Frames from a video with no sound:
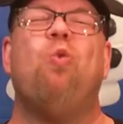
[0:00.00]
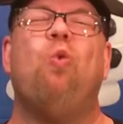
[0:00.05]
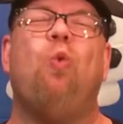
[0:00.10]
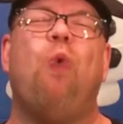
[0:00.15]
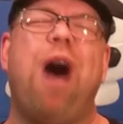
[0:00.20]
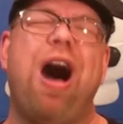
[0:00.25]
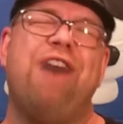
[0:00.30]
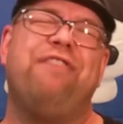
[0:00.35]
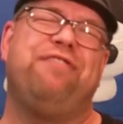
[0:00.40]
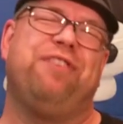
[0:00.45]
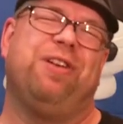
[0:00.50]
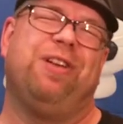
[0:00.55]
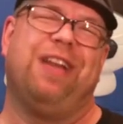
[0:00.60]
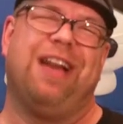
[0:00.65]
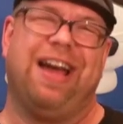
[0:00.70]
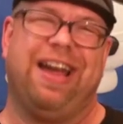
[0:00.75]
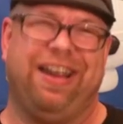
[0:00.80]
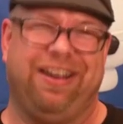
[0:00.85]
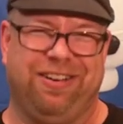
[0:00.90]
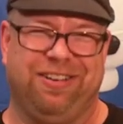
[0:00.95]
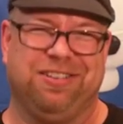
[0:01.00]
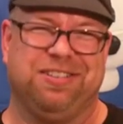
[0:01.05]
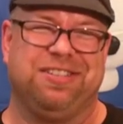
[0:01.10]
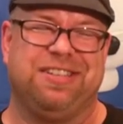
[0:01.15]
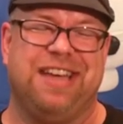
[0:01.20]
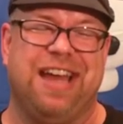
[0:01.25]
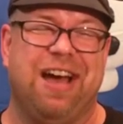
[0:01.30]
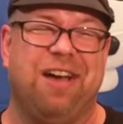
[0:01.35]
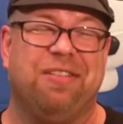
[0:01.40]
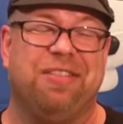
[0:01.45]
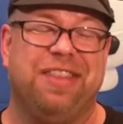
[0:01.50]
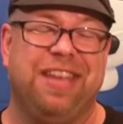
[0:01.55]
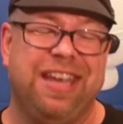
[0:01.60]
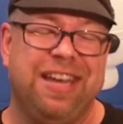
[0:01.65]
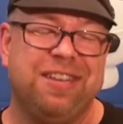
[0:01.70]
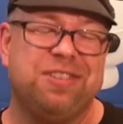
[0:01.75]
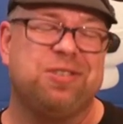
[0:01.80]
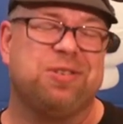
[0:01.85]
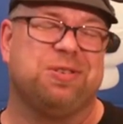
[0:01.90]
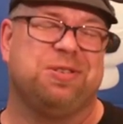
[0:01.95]
waffle irons. Now,
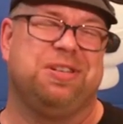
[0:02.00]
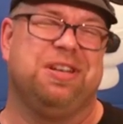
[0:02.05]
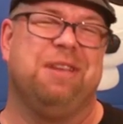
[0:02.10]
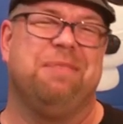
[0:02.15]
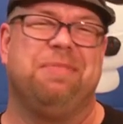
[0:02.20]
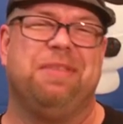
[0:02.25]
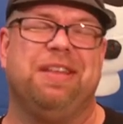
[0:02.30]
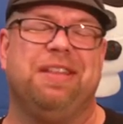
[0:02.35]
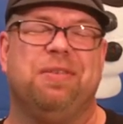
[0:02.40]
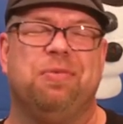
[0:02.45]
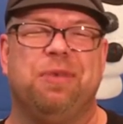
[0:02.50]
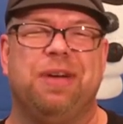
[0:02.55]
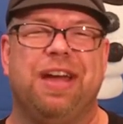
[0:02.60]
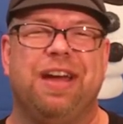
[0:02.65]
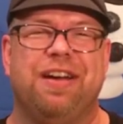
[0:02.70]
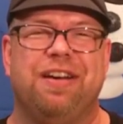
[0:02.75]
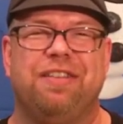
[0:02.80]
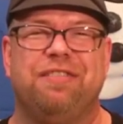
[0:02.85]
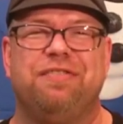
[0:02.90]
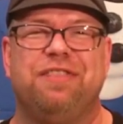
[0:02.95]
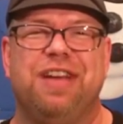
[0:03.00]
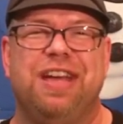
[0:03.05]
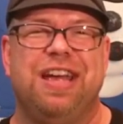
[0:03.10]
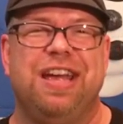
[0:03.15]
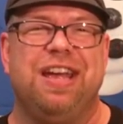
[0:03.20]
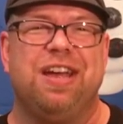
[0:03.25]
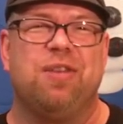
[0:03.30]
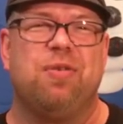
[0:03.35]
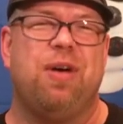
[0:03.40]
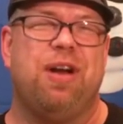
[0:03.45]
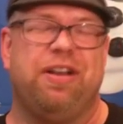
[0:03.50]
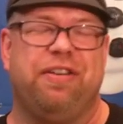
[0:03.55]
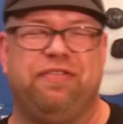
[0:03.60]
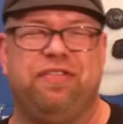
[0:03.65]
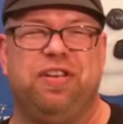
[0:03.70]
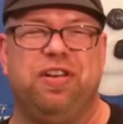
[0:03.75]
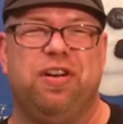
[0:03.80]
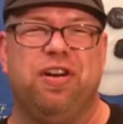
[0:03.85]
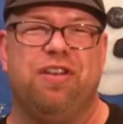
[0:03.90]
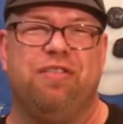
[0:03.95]
these are something that we have quite a
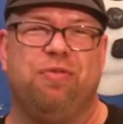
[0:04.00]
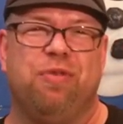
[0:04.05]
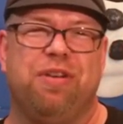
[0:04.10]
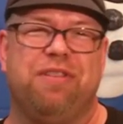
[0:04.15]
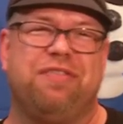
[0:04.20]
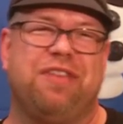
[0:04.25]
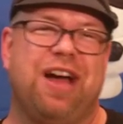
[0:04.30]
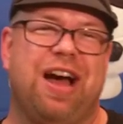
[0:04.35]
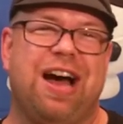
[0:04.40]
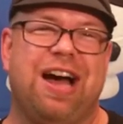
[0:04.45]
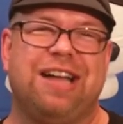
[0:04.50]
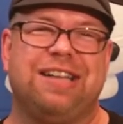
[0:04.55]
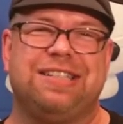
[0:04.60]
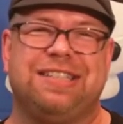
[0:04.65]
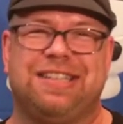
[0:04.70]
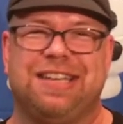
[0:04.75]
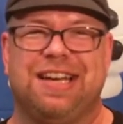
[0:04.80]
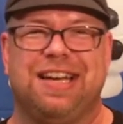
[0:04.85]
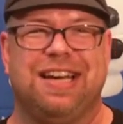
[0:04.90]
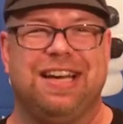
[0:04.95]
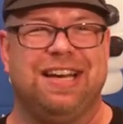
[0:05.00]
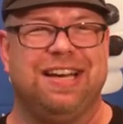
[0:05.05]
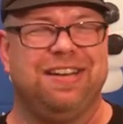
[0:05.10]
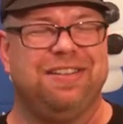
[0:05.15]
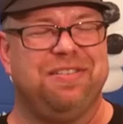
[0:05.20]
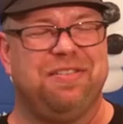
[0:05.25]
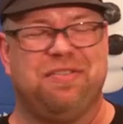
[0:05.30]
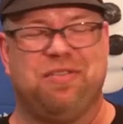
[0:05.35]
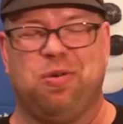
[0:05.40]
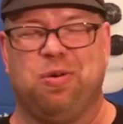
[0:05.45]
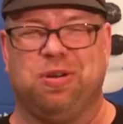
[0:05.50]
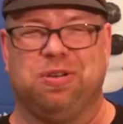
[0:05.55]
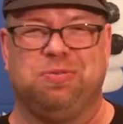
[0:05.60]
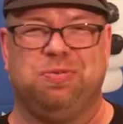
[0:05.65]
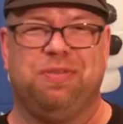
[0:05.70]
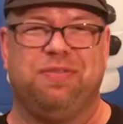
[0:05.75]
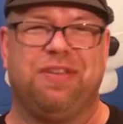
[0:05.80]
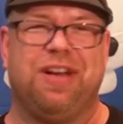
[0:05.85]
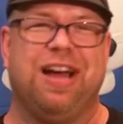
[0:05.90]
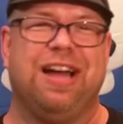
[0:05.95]
few of. We've got,
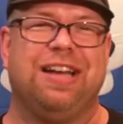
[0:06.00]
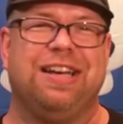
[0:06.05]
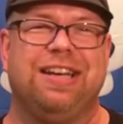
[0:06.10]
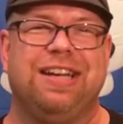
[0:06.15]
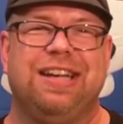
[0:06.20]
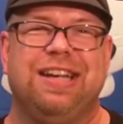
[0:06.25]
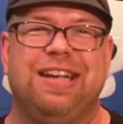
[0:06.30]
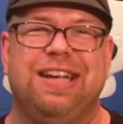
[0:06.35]
we've got